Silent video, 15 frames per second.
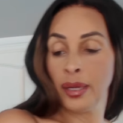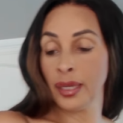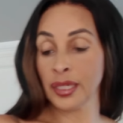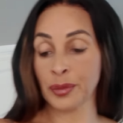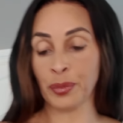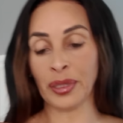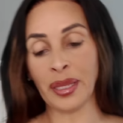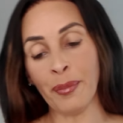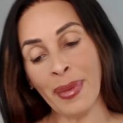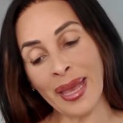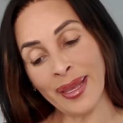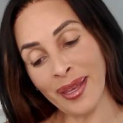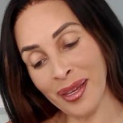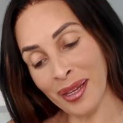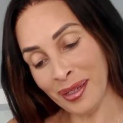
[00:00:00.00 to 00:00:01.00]
Let's put them back
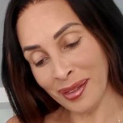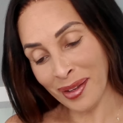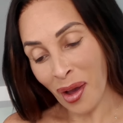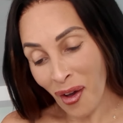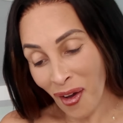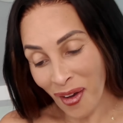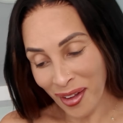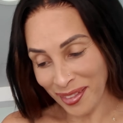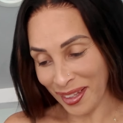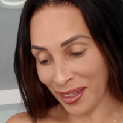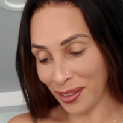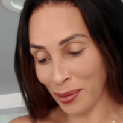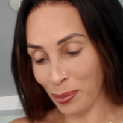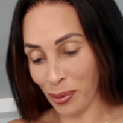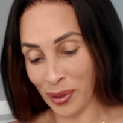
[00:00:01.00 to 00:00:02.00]
in. Oh, they
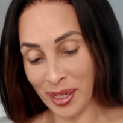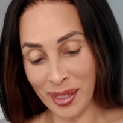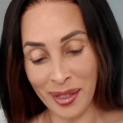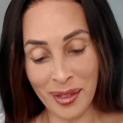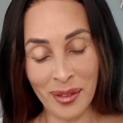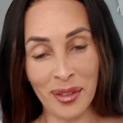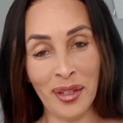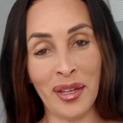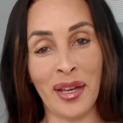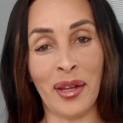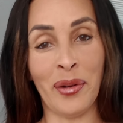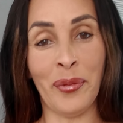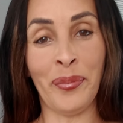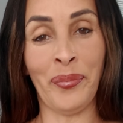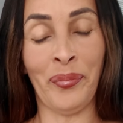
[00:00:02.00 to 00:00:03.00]
look pretty. Look at
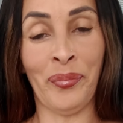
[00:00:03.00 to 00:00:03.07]
them.